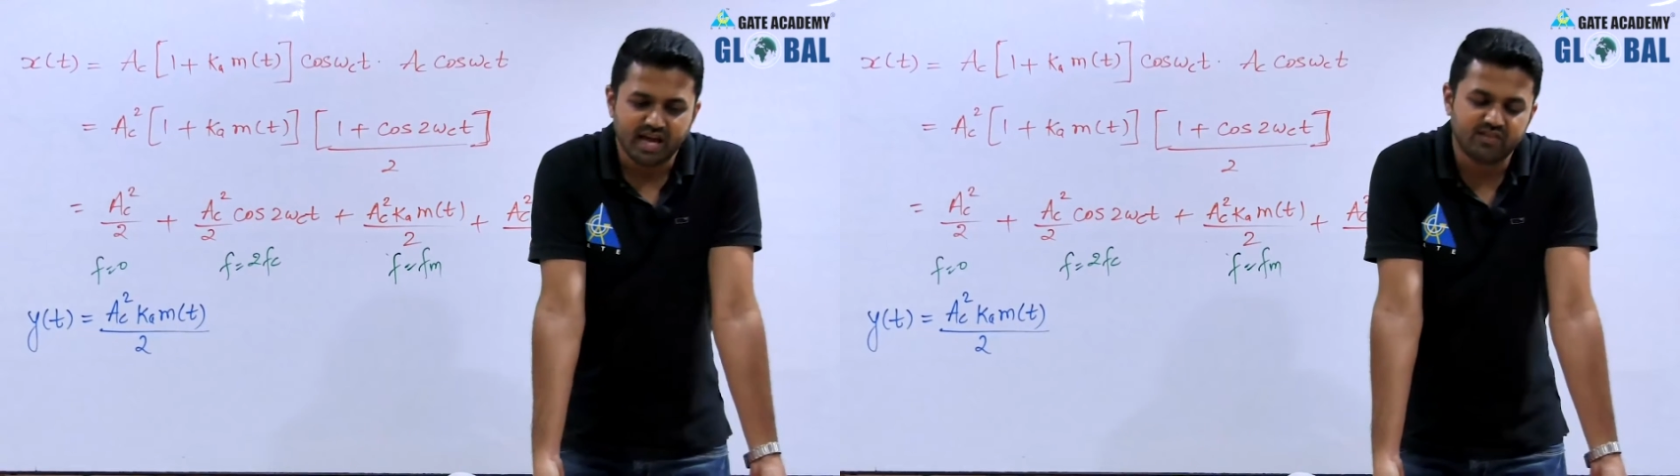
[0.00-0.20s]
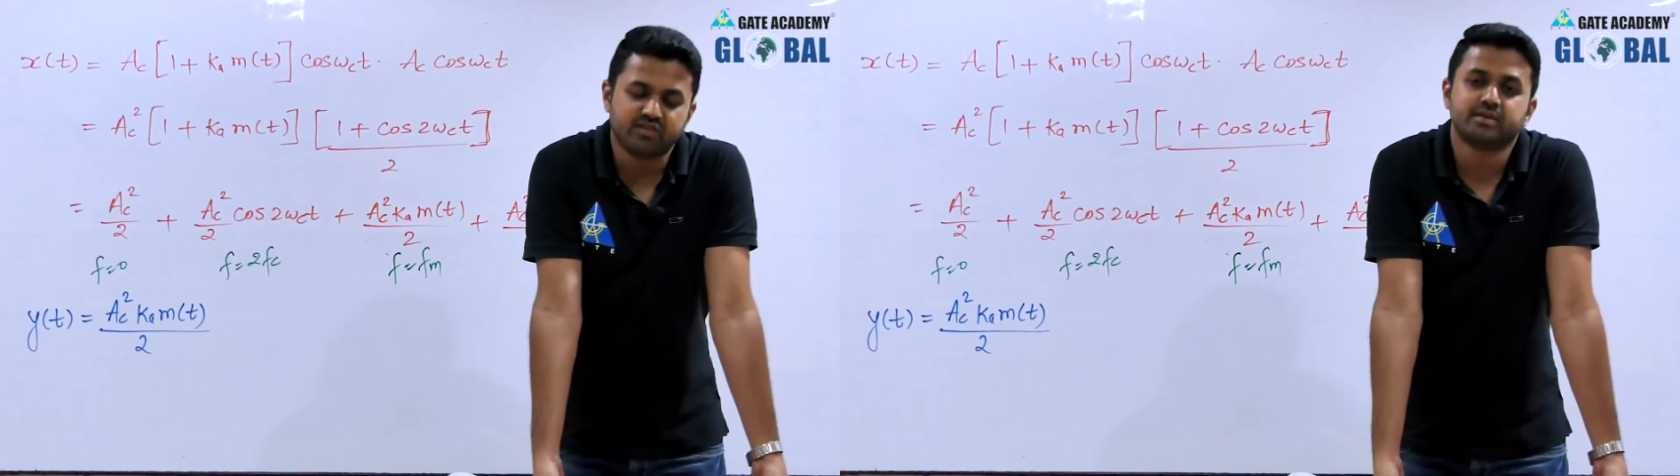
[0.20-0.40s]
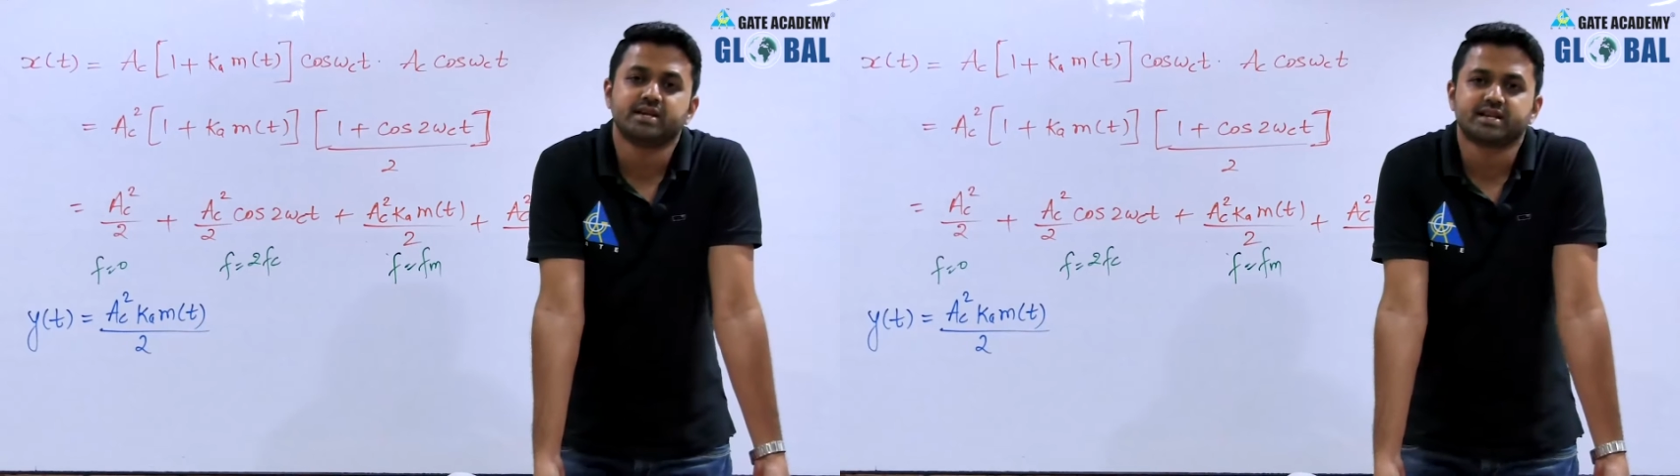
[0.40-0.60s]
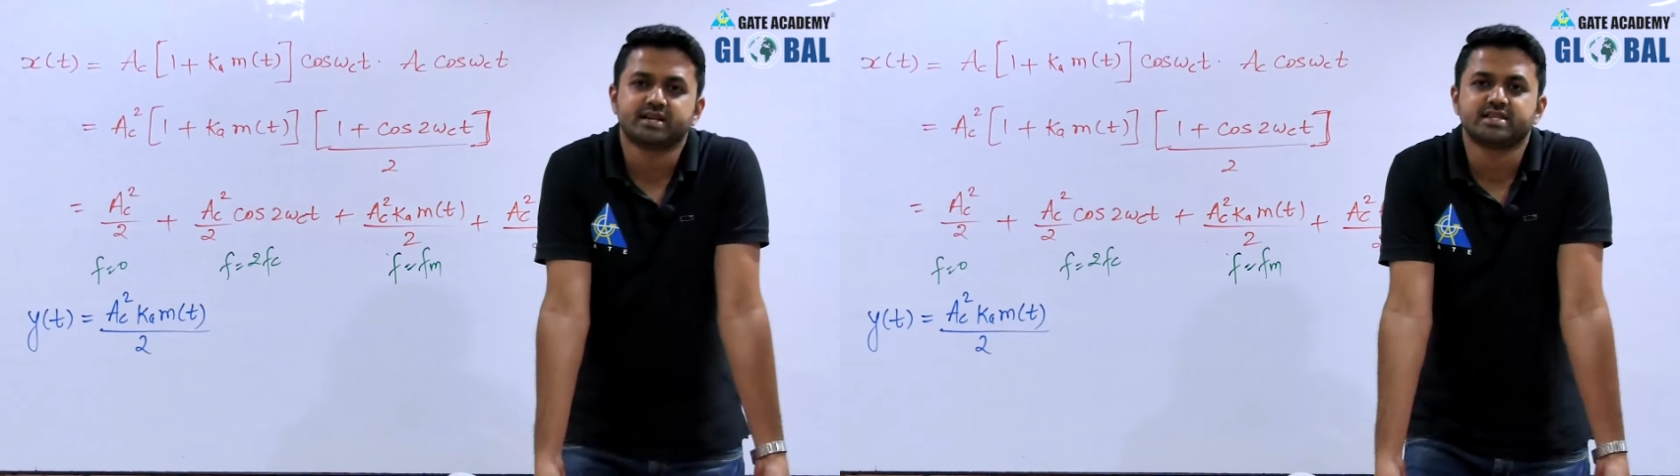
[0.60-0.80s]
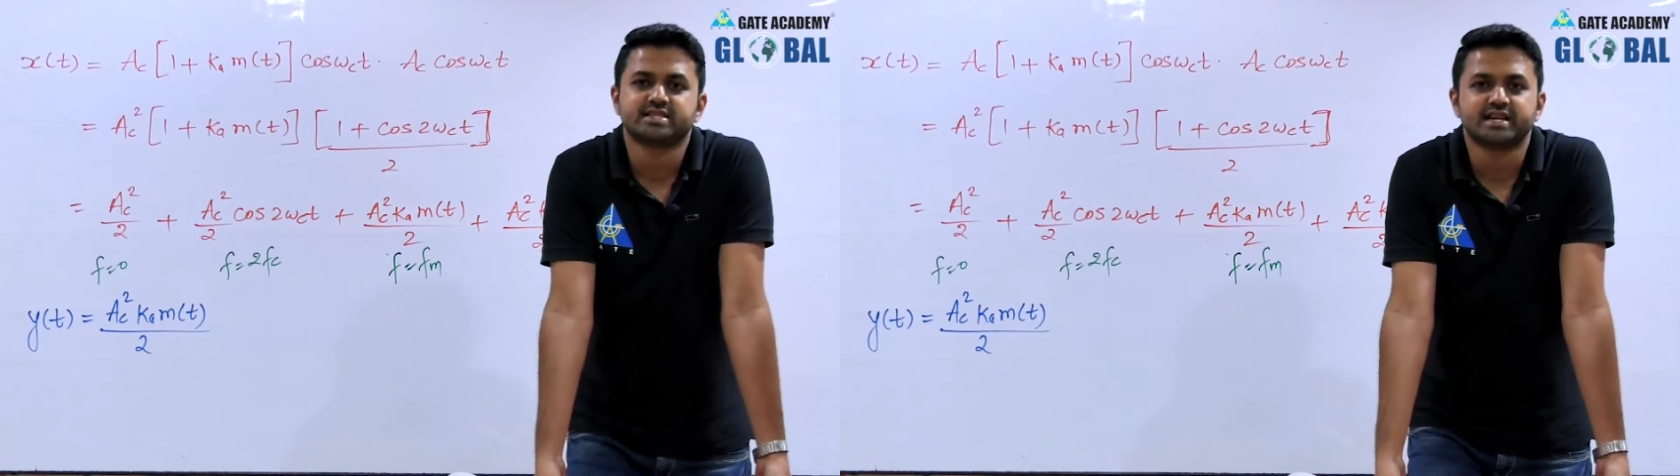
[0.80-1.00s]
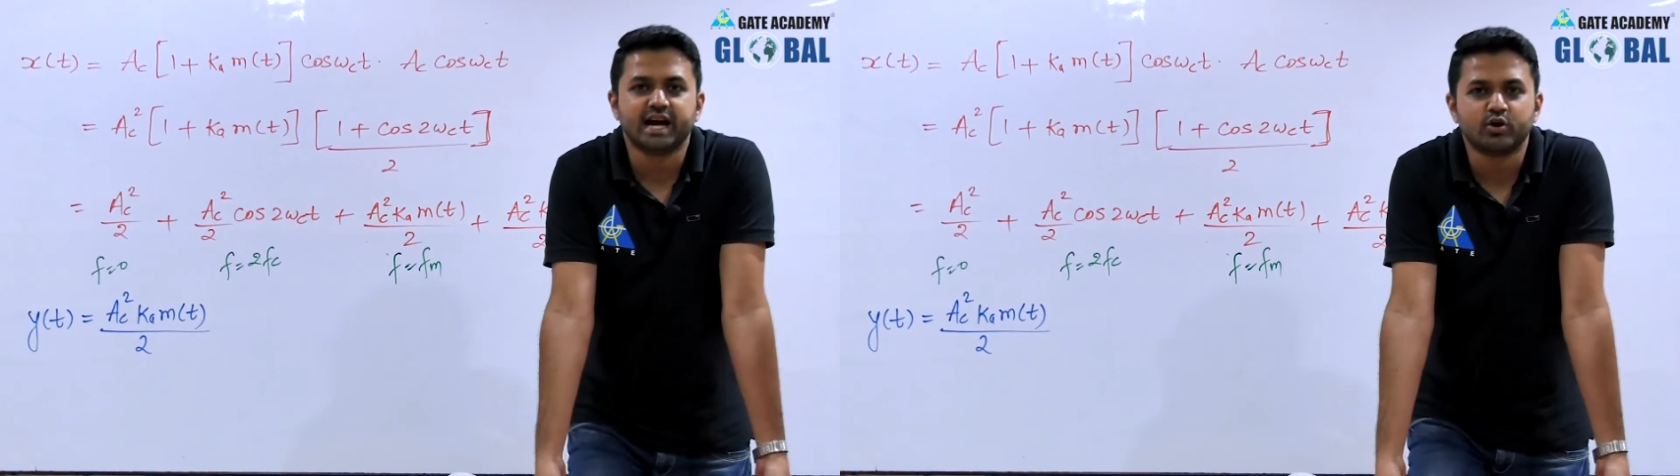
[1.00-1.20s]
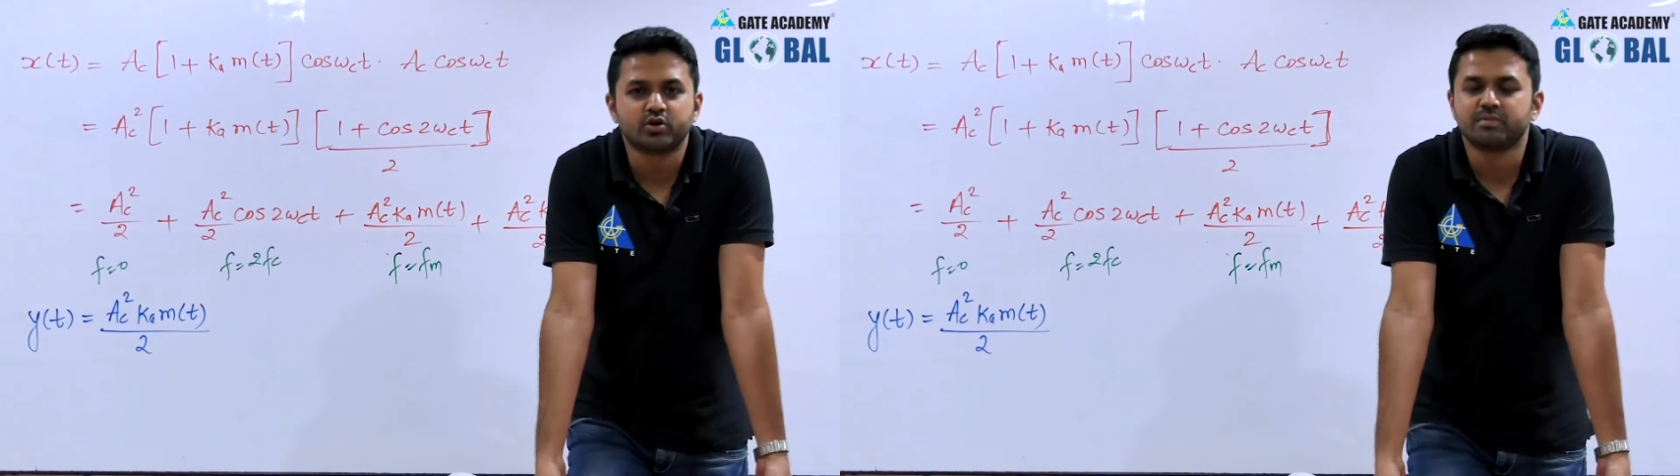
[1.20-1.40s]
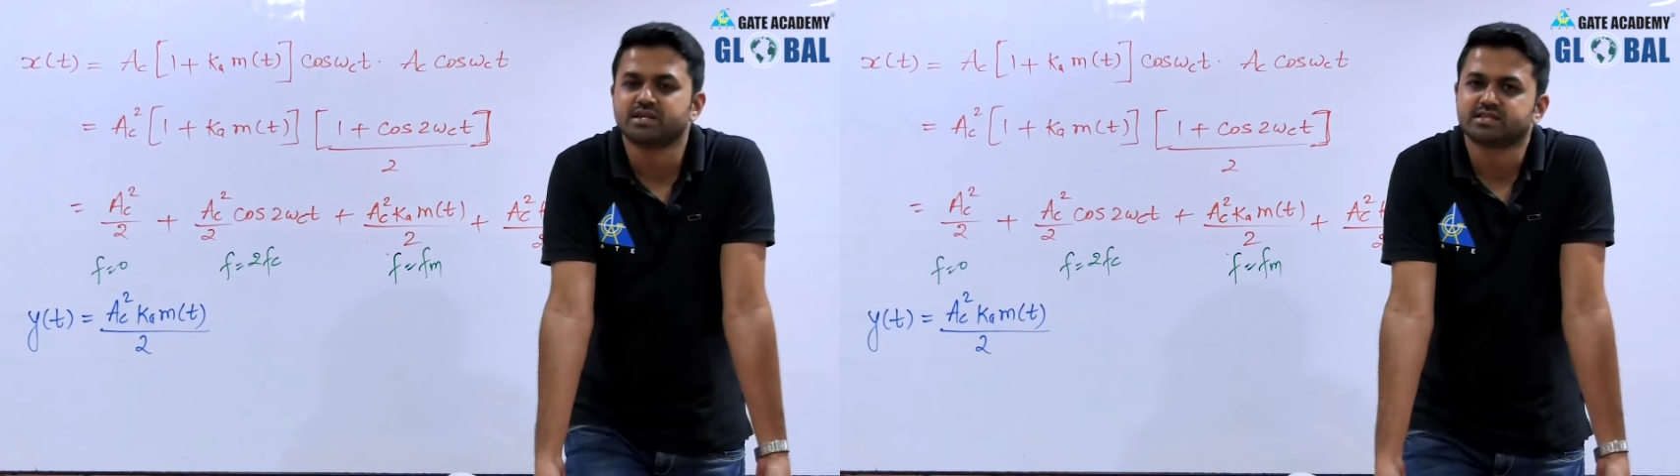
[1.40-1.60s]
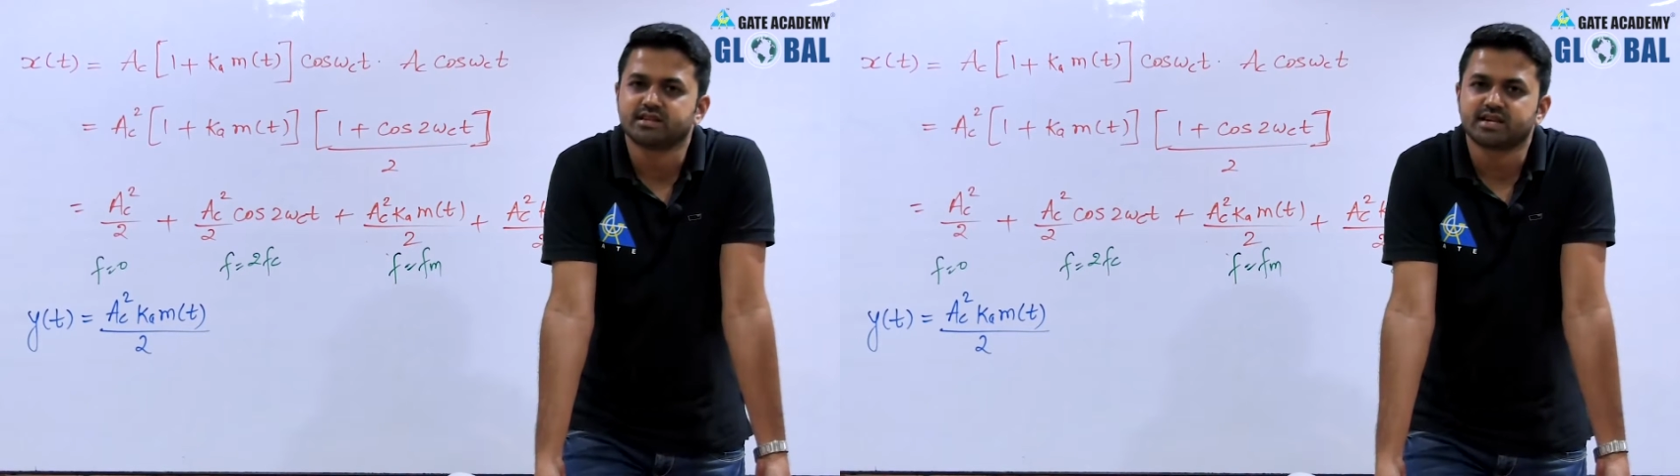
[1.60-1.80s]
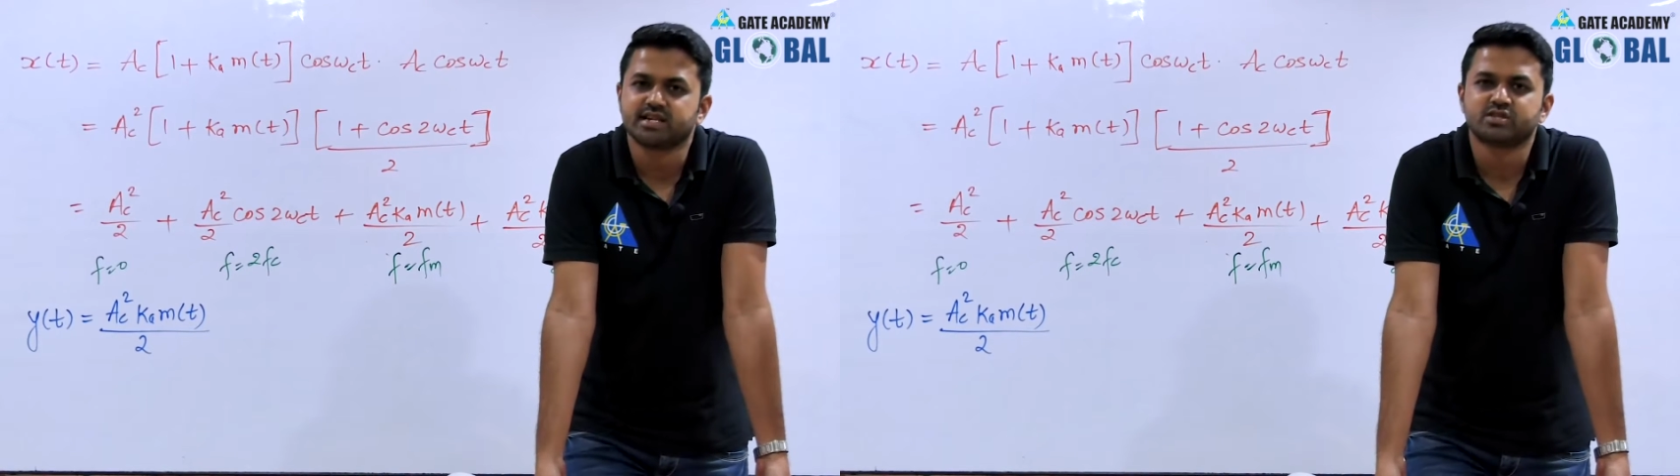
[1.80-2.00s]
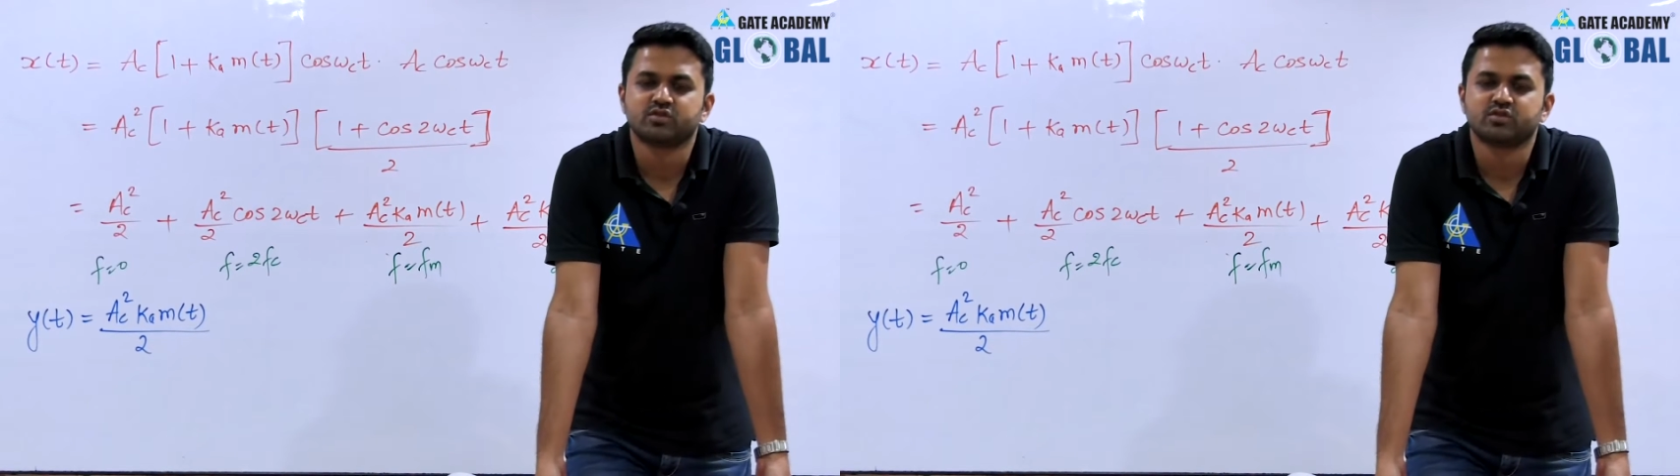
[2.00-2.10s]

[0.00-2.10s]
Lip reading: envelope detector is a diode based circuit,